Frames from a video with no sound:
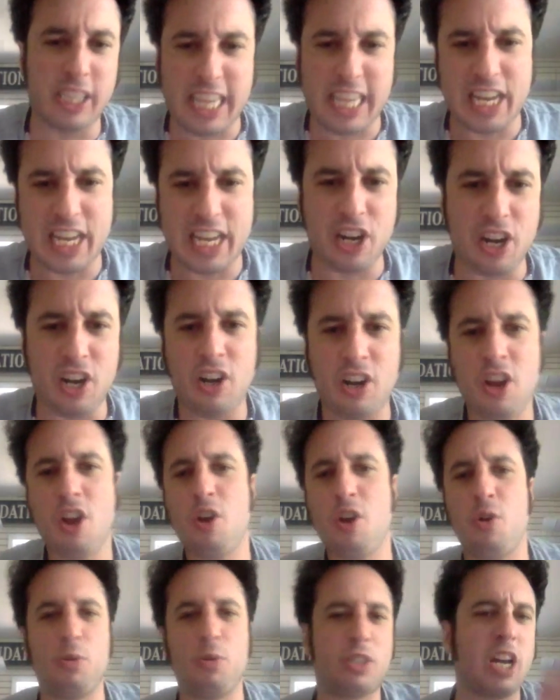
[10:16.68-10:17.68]
leader
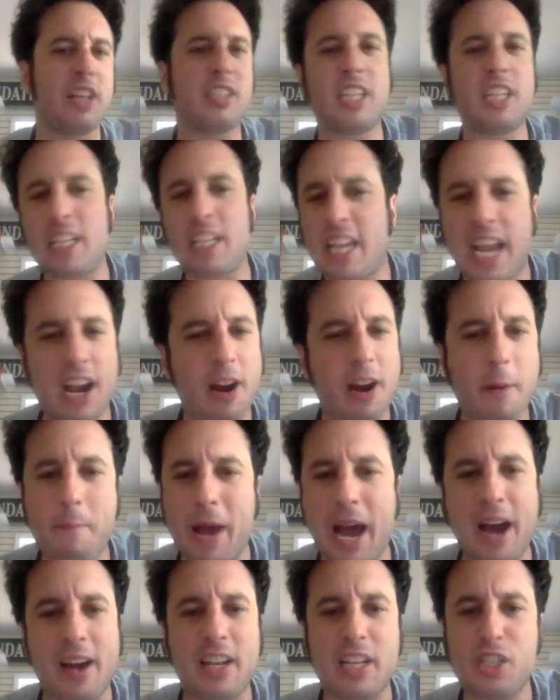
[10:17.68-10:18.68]
who doesn't care
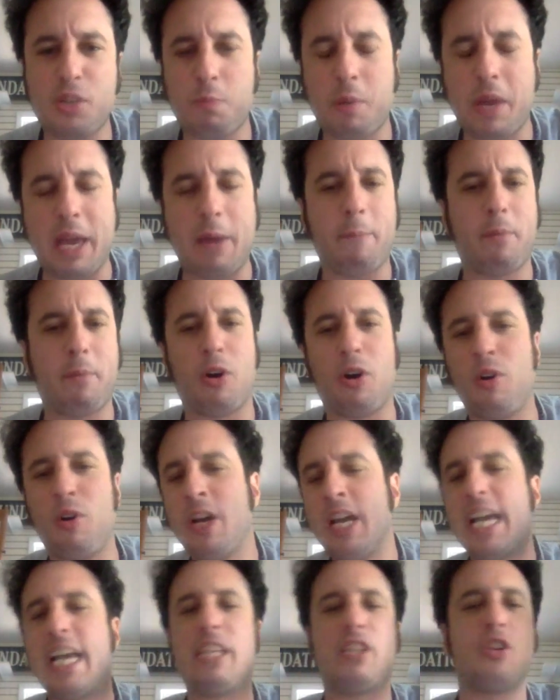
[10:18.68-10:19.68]
about his people,
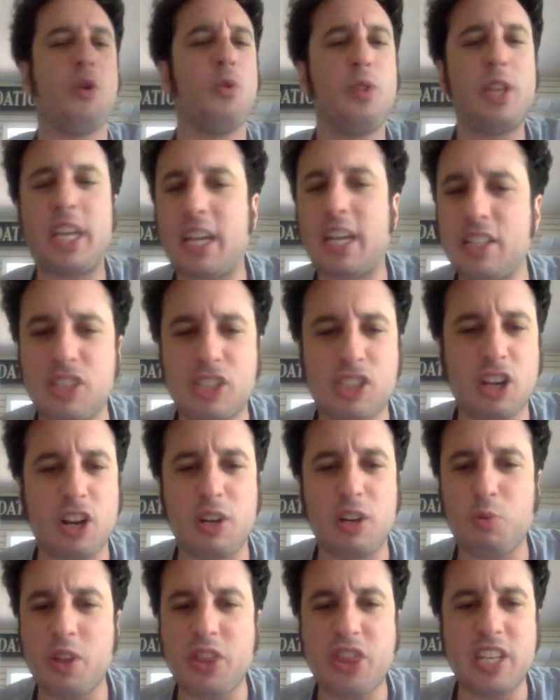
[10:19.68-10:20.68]
is only
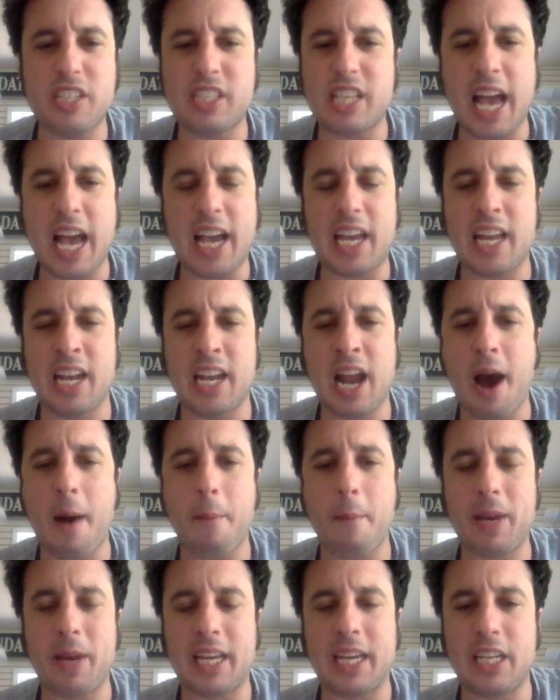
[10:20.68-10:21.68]
concerned with his
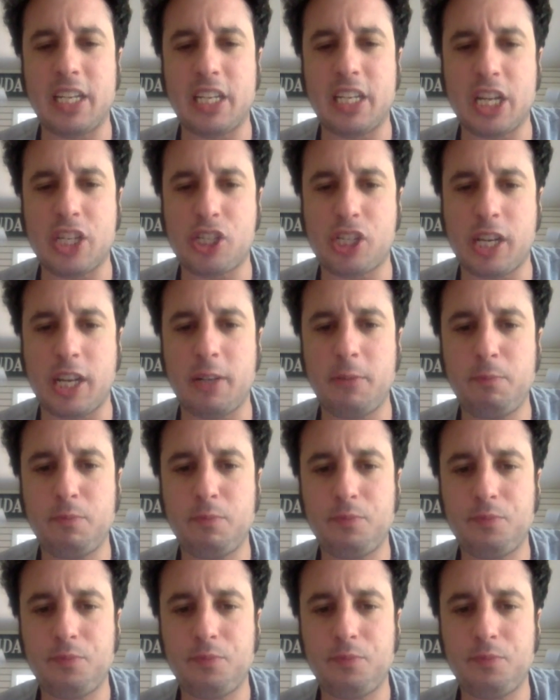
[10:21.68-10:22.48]
economic condition,